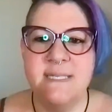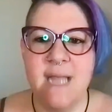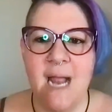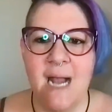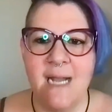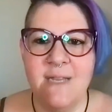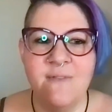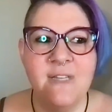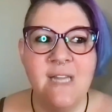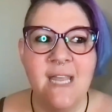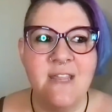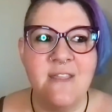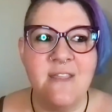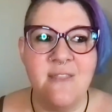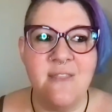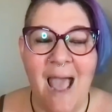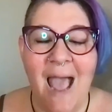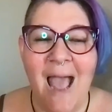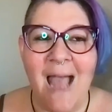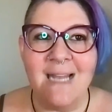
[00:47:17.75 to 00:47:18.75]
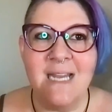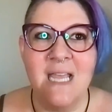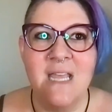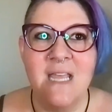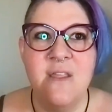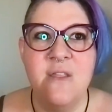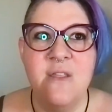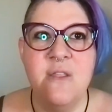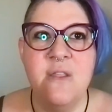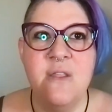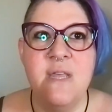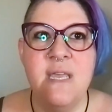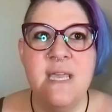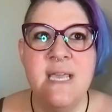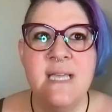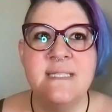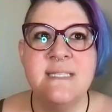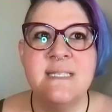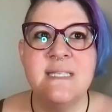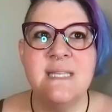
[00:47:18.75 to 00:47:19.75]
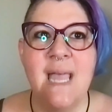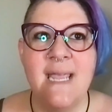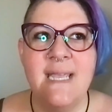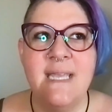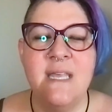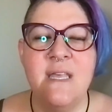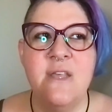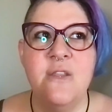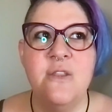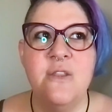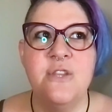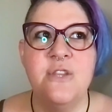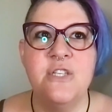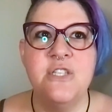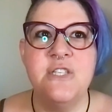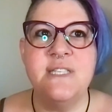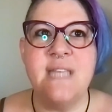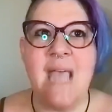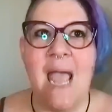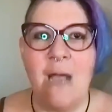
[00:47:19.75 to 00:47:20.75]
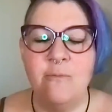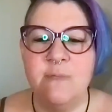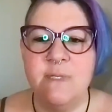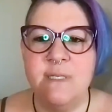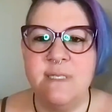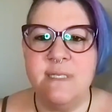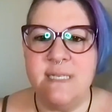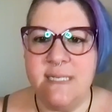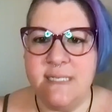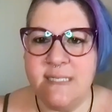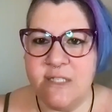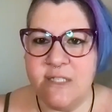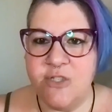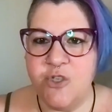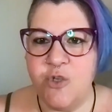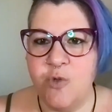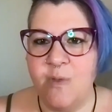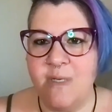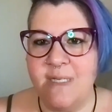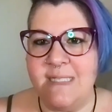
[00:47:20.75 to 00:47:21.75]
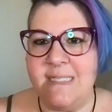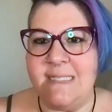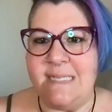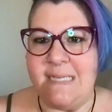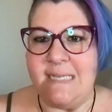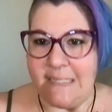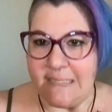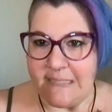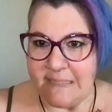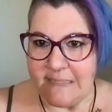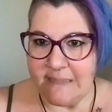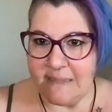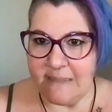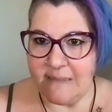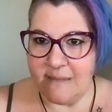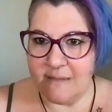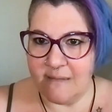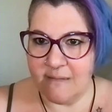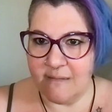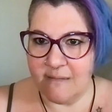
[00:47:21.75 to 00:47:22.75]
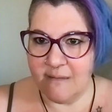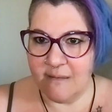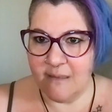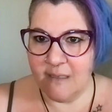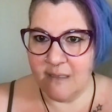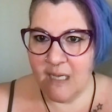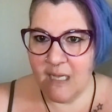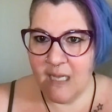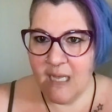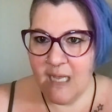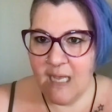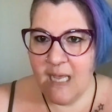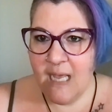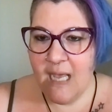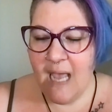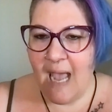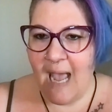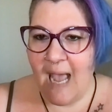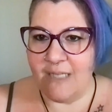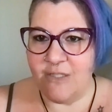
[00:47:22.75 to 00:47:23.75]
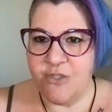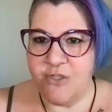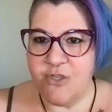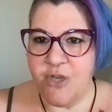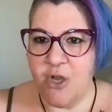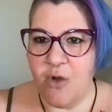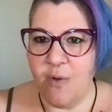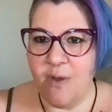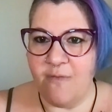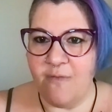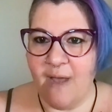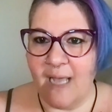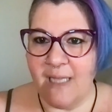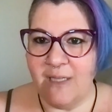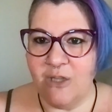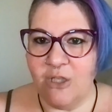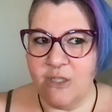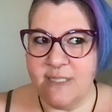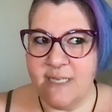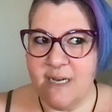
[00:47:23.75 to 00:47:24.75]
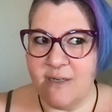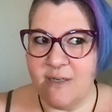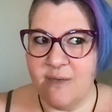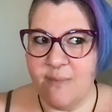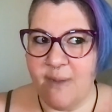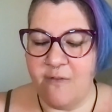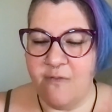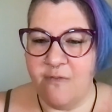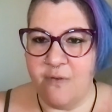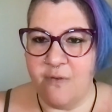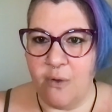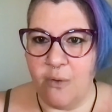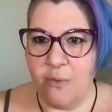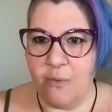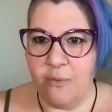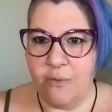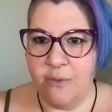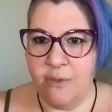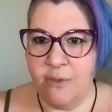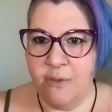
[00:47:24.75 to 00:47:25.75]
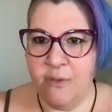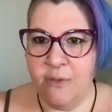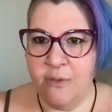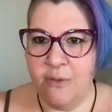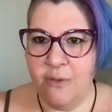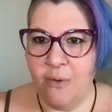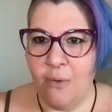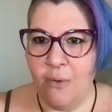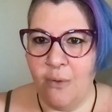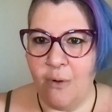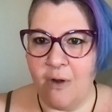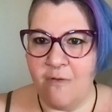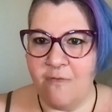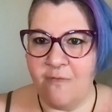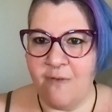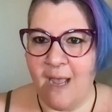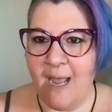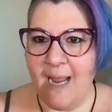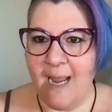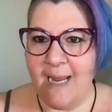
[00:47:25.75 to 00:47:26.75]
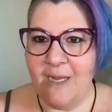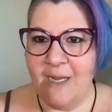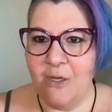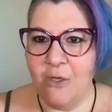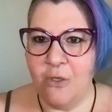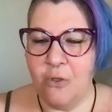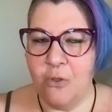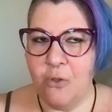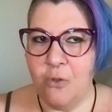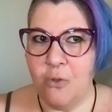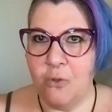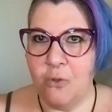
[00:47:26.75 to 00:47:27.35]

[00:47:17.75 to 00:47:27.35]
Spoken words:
It's not even like that. It's like the sound ceases to exist. And so if I look down at my phone, or if I